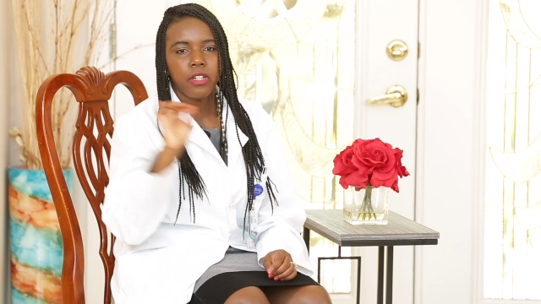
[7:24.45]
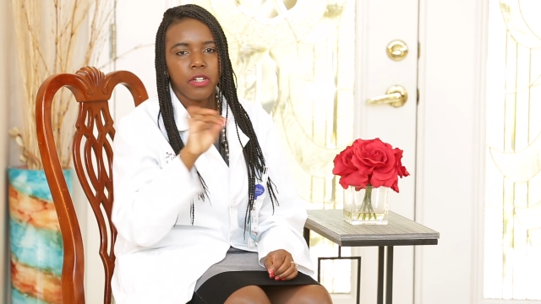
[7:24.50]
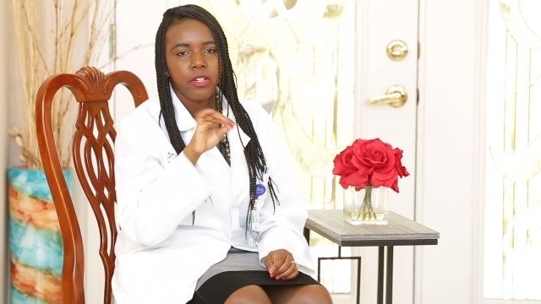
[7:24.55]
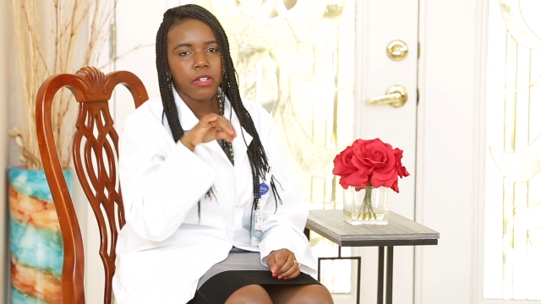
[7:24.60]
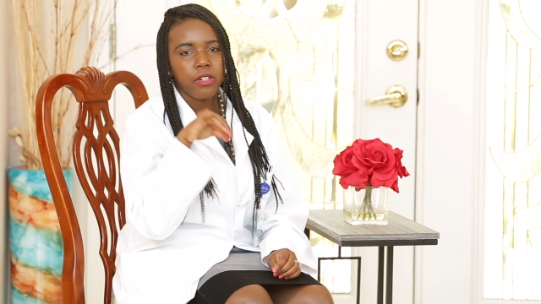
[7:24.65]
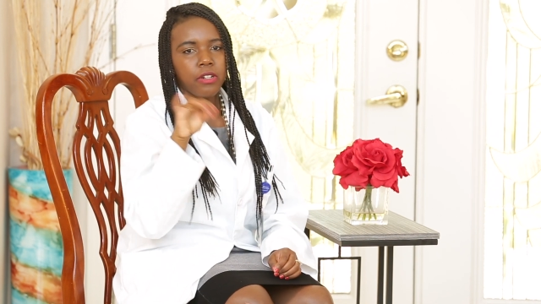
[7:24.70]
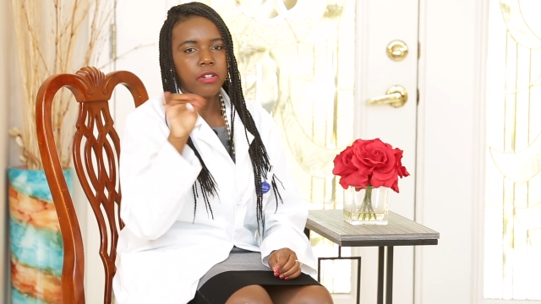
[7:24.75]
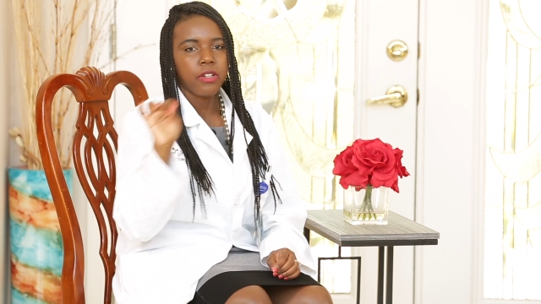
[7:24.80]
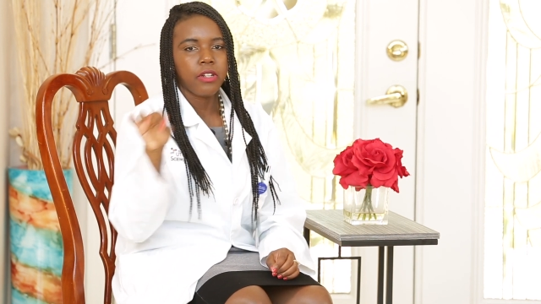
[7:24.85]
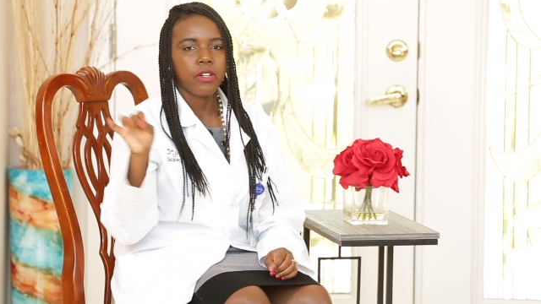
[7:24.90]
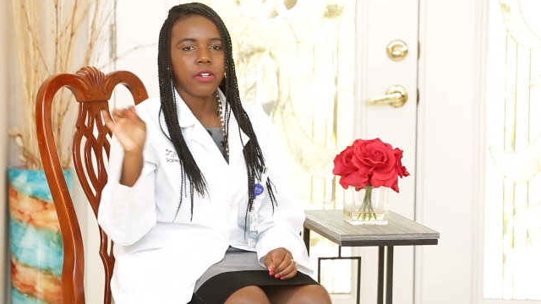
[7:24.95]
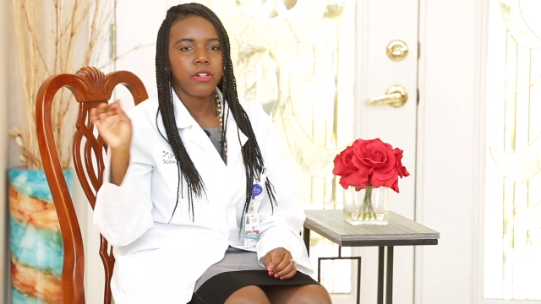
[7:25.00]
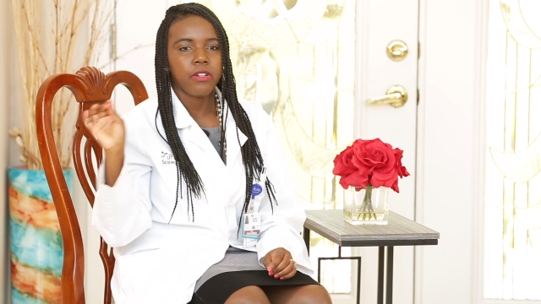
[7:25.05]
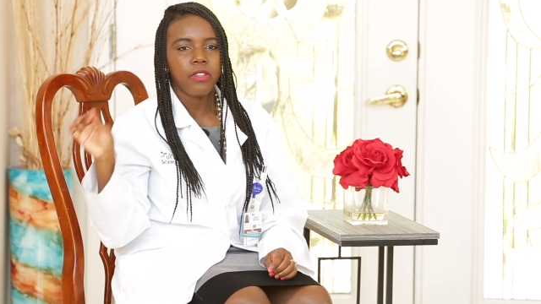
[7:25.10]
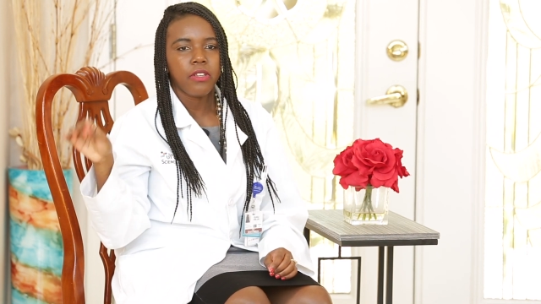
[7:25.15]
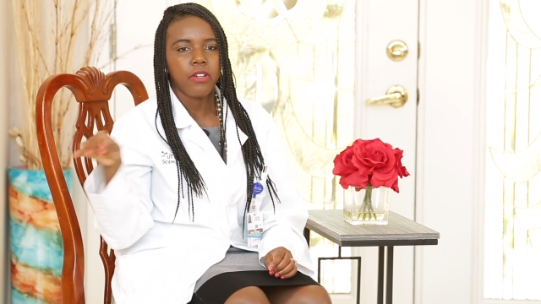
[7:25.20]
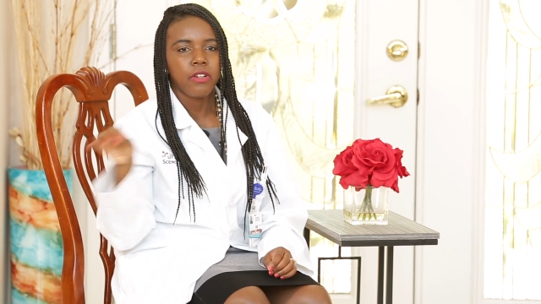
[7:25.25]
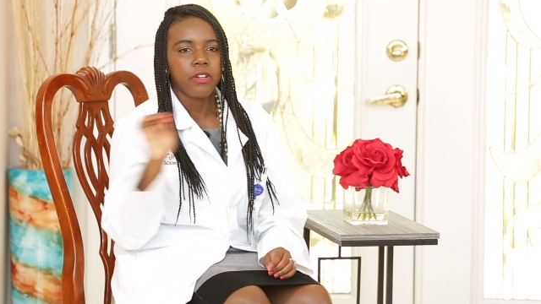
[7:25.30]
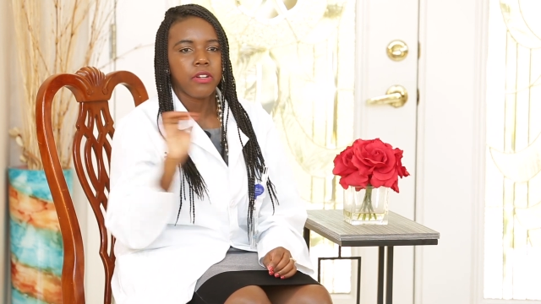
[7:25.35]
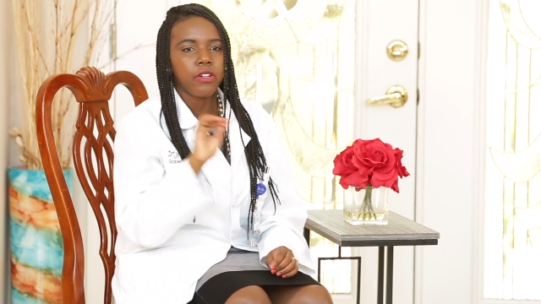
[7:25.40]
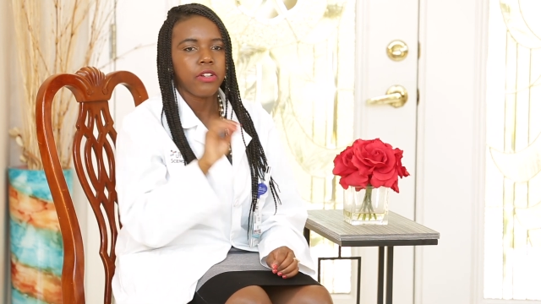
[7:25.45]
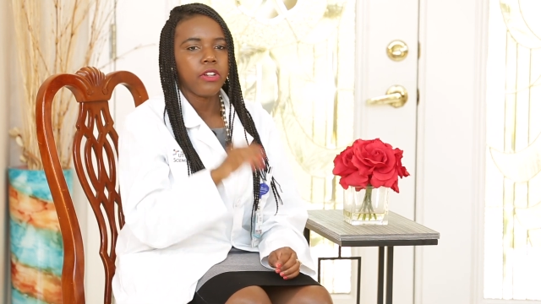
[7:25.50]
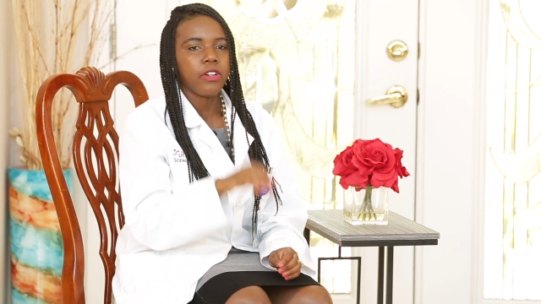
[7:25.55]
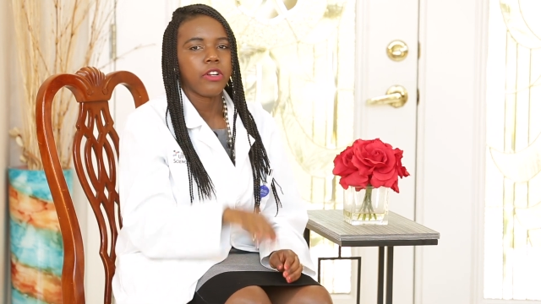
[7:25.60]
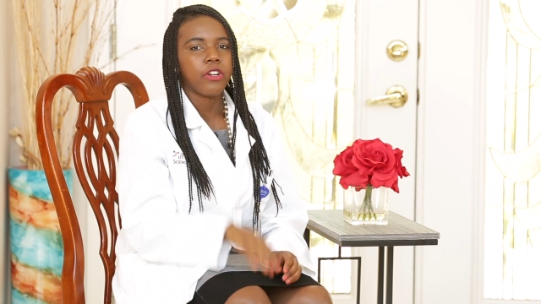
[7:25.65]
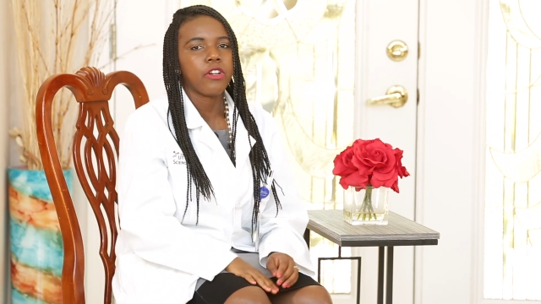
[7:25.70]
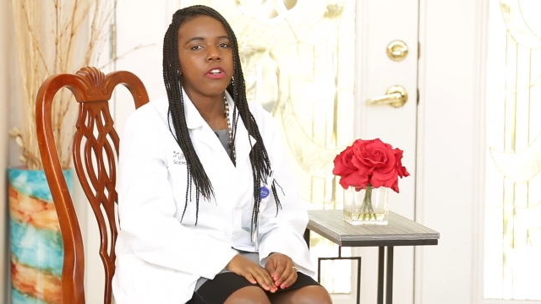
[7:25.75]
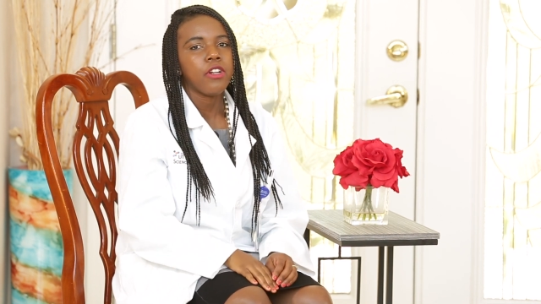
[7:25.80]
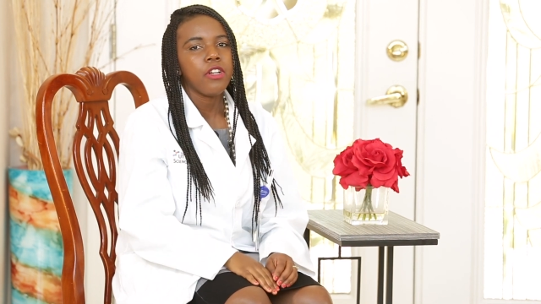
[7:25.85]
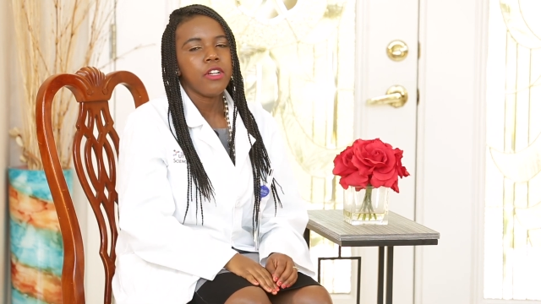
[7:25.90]
here, here, here,
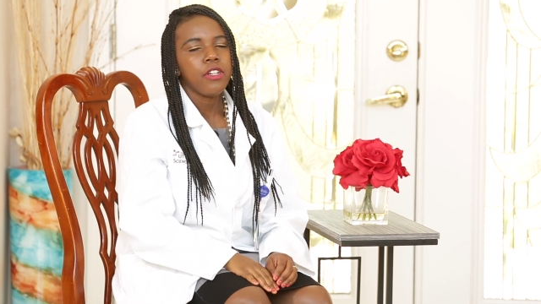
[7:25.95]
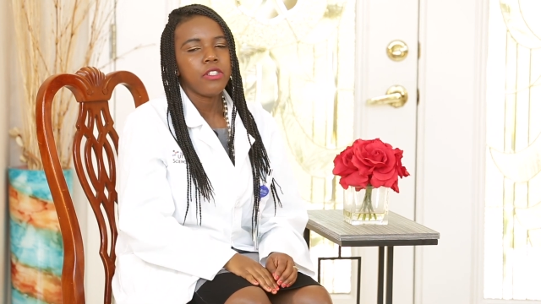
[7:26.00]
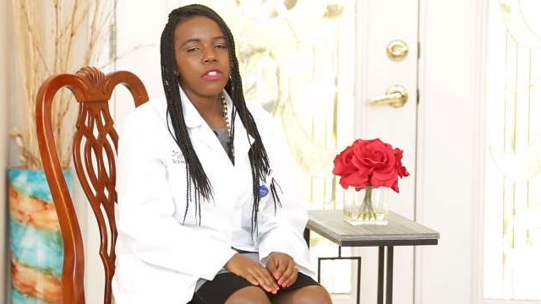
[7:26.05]
here.